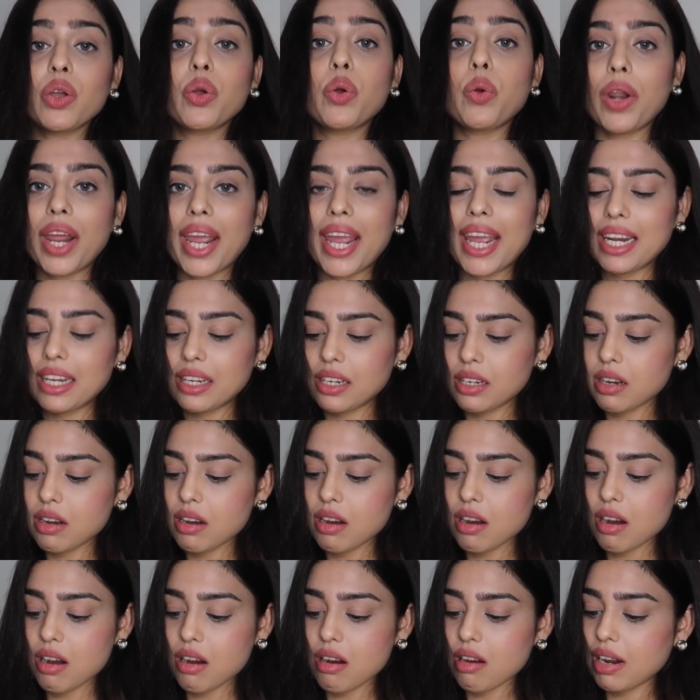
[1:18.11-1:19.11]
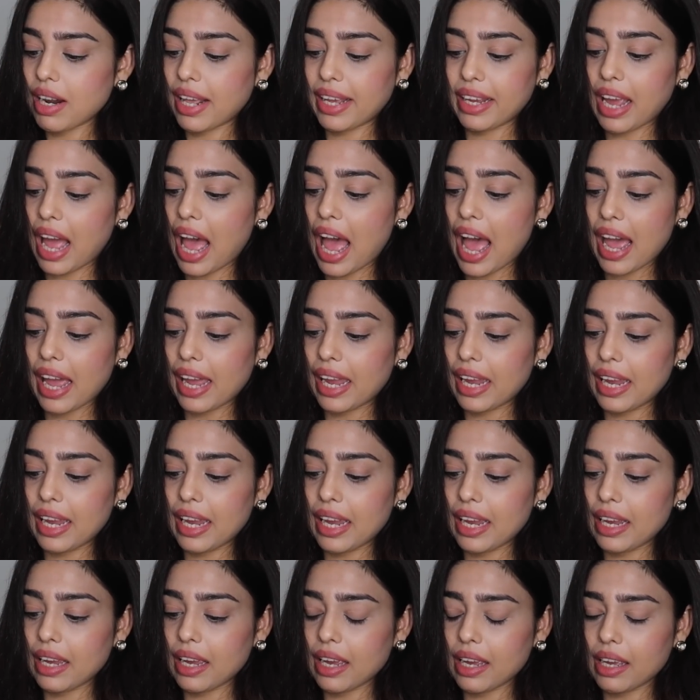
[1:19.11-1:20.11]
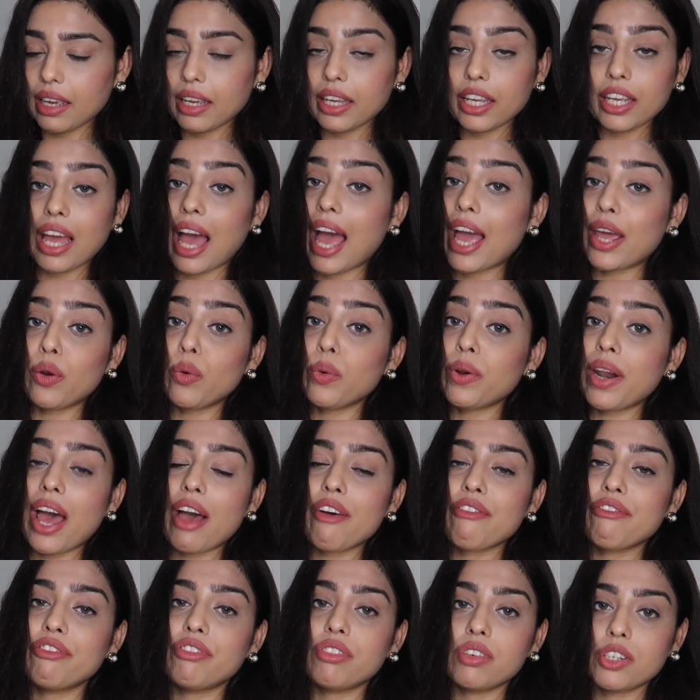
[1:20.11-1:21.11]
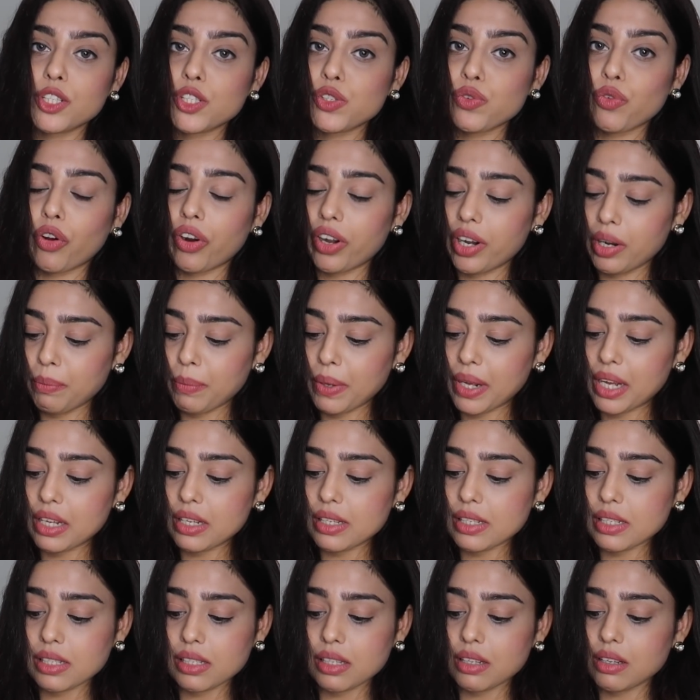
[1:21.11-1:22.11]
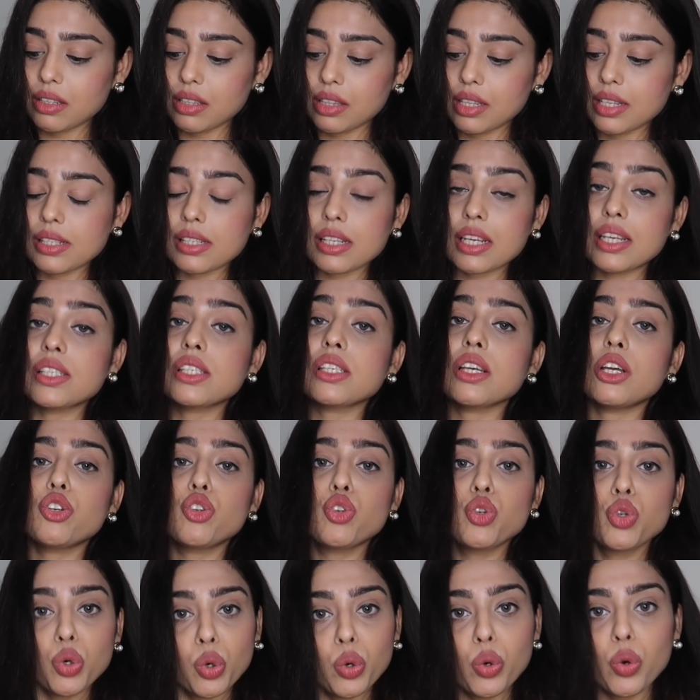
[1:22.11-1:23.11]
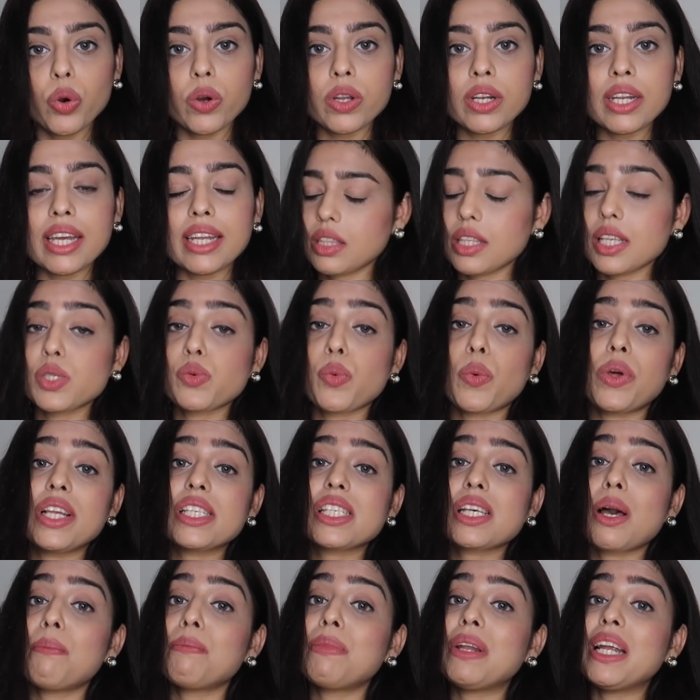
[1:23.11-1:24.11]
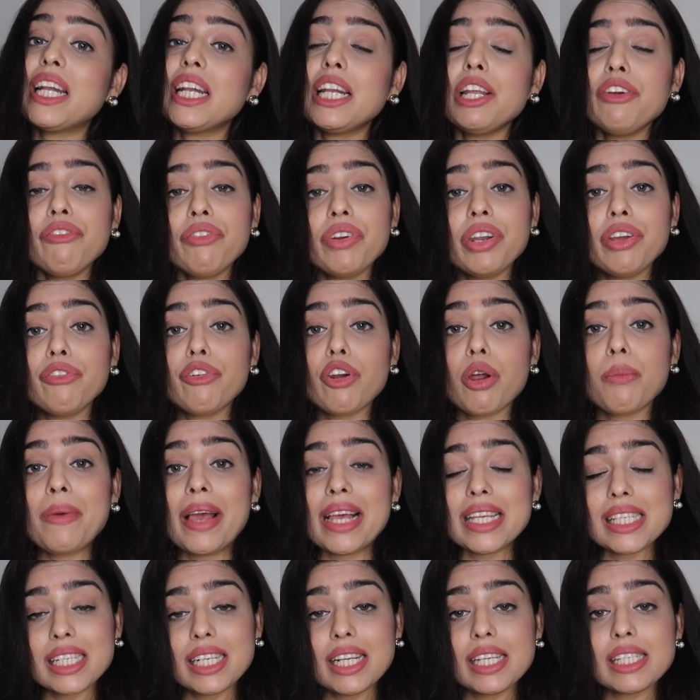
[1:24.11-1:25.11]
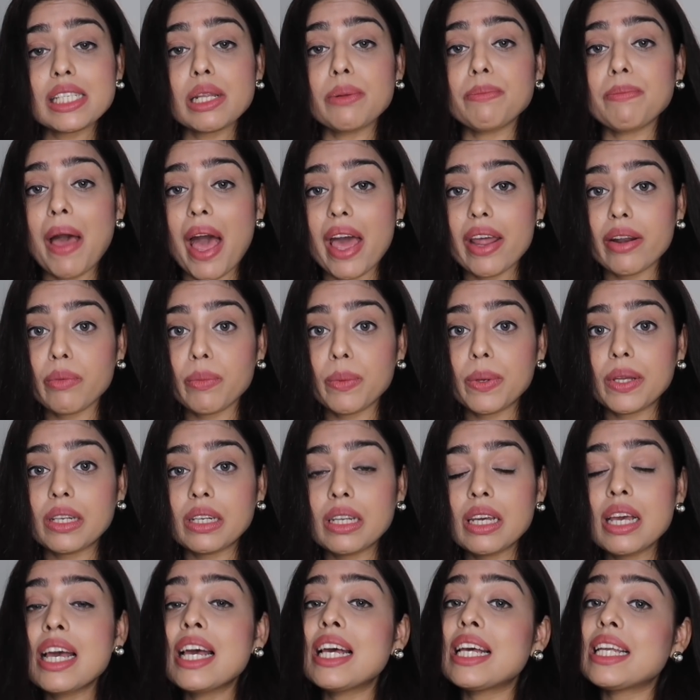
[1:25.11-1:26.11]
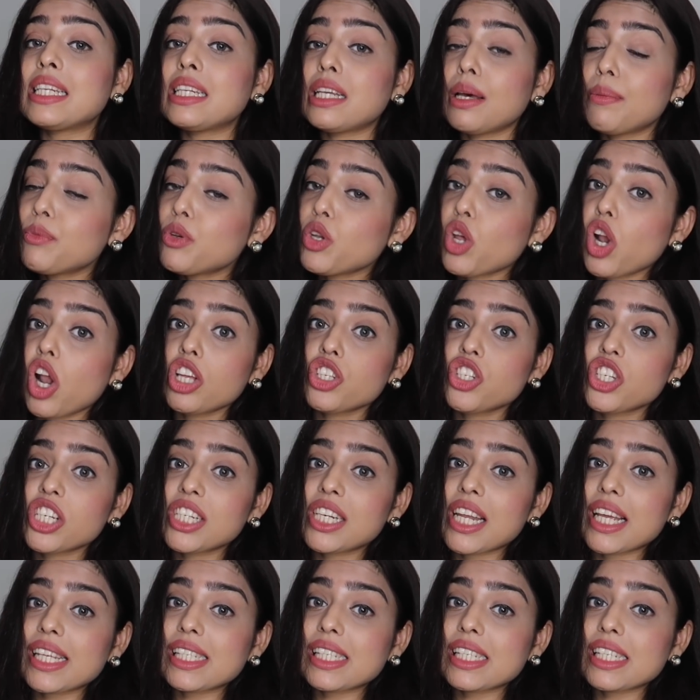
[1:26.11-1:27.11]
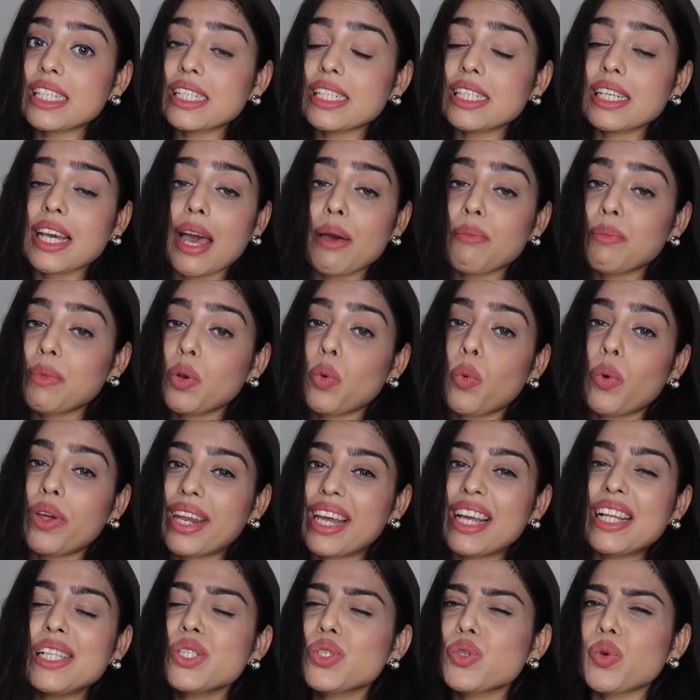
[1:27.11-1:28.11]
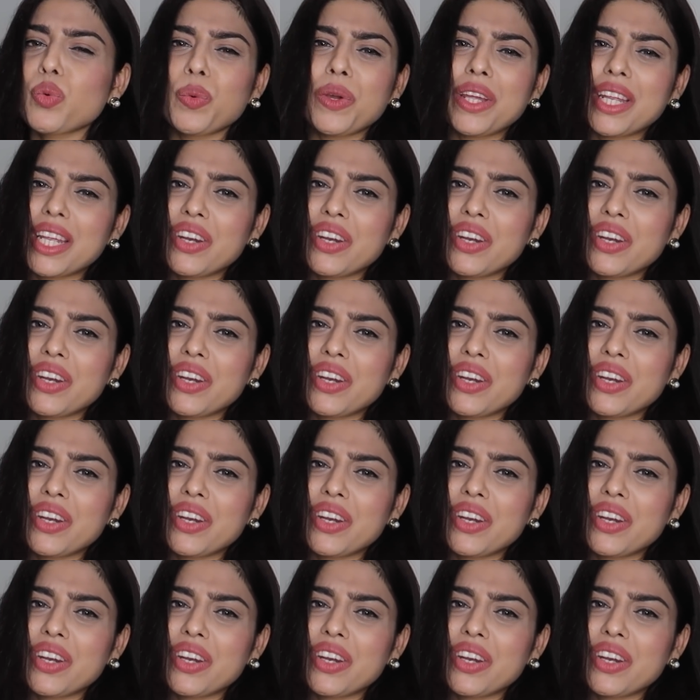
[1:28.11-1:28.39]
great. Like I don't have words for it because this is too good. This one is completely free from SLS and paraben, dermatology tested. I mean, what else do we